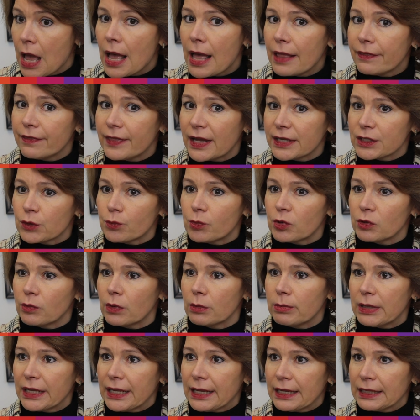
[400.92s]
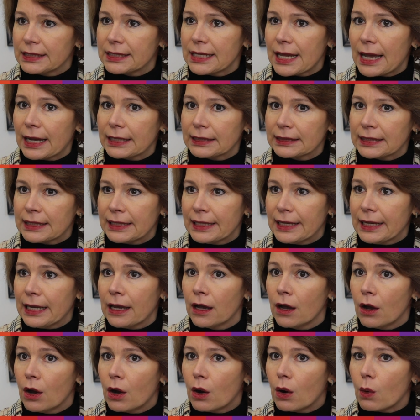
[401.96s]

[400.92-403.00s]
And that's probably exactly